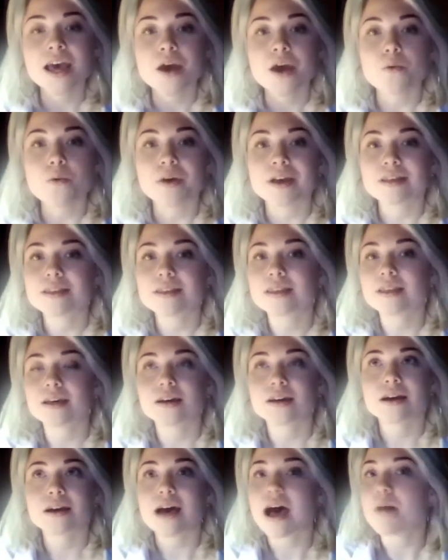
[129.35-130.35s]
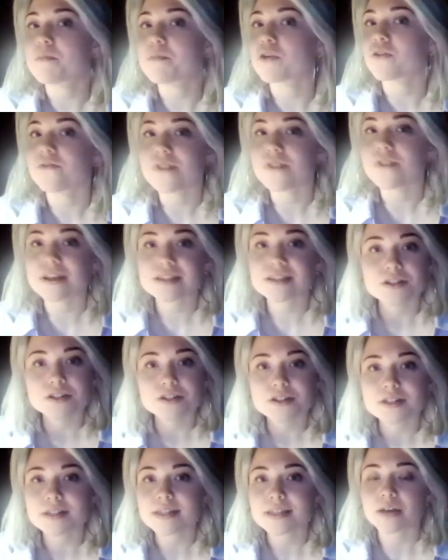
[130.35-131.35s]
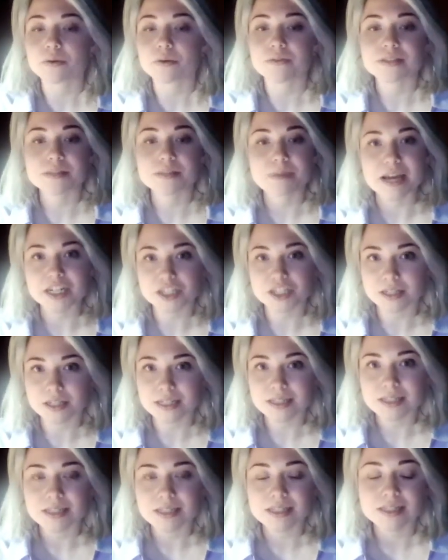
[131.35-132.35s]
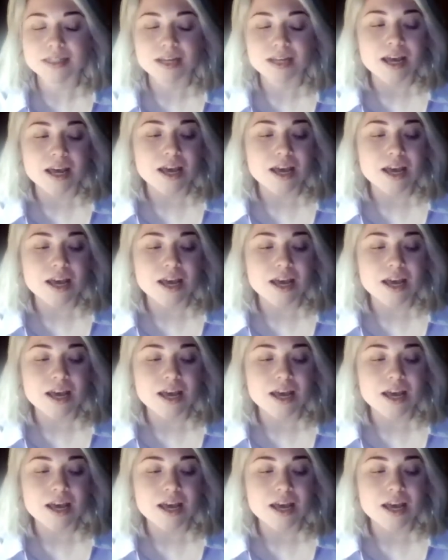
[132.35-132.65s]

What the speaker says: with professors and with specialists.